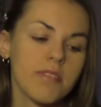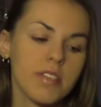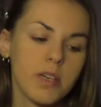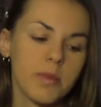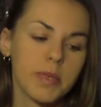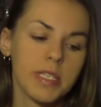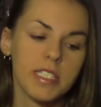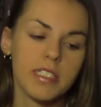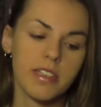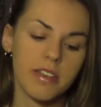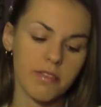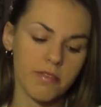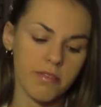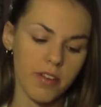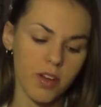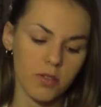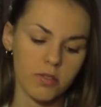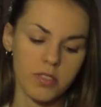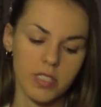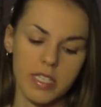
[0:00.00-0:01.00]
how my skin
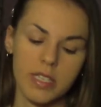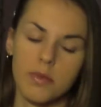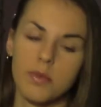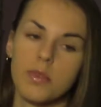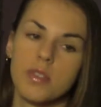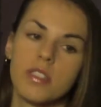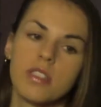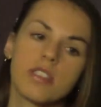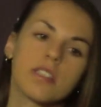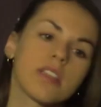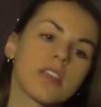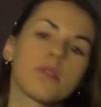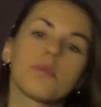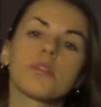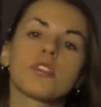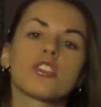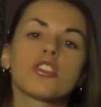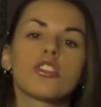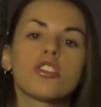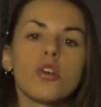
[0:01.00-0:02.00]
felt. It
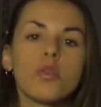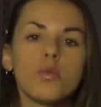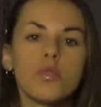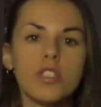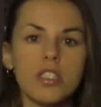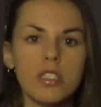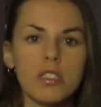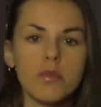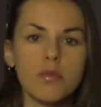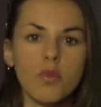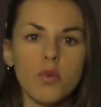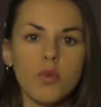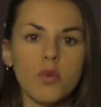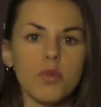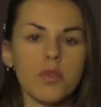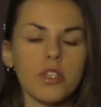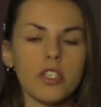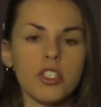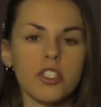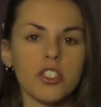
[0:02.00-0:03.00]
was so
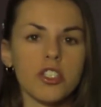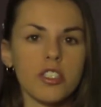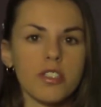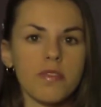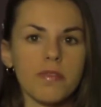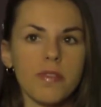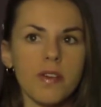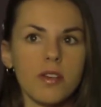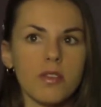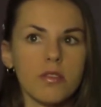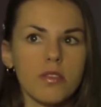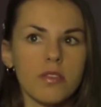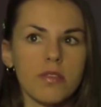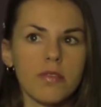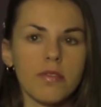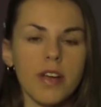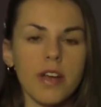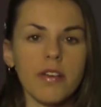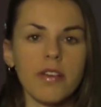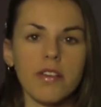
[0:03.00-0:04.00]
smooth, and it just felt
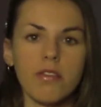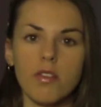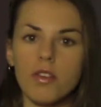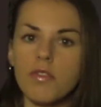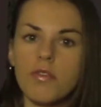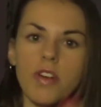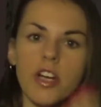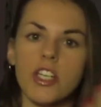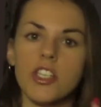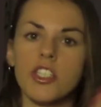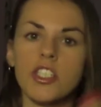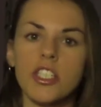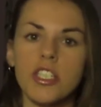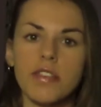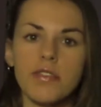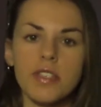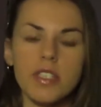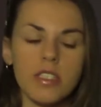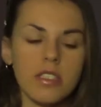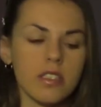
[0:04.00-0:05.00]
very refreshed,
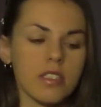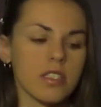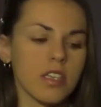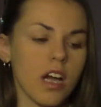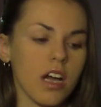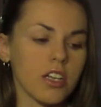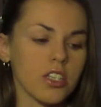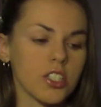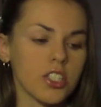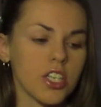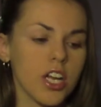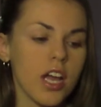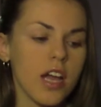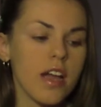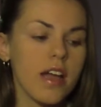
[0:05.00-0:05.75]
even to the touch.